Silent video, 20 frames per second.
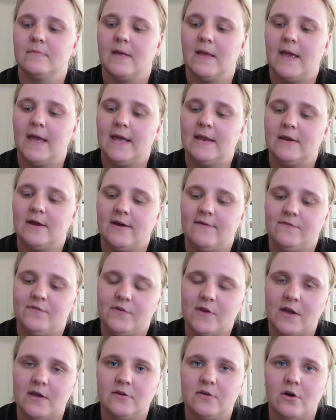and I've
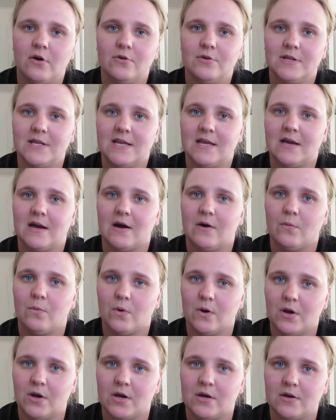done only a
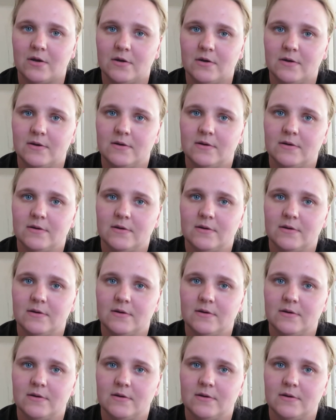work,